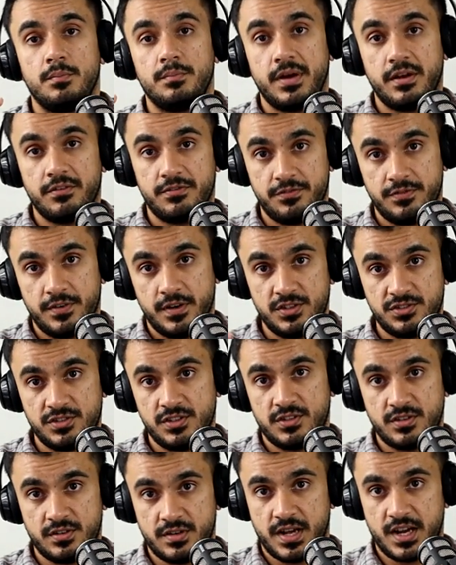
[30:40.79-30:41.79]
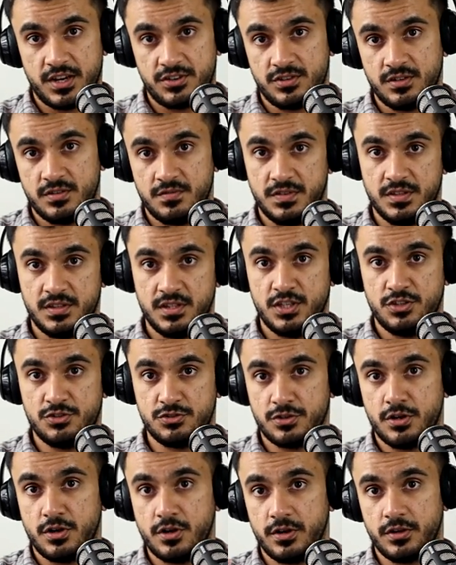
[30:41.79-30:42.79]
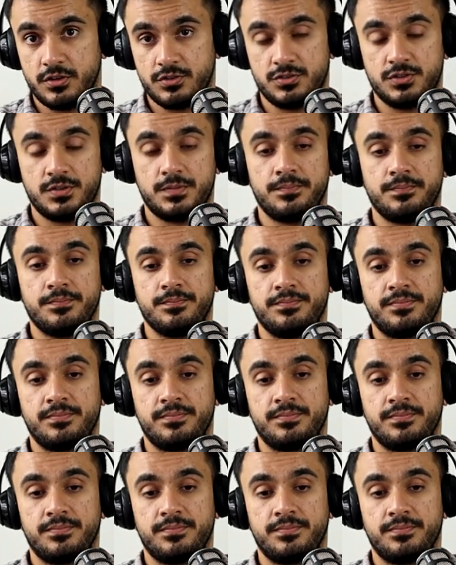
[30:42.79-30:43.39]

My first interaction with these dogs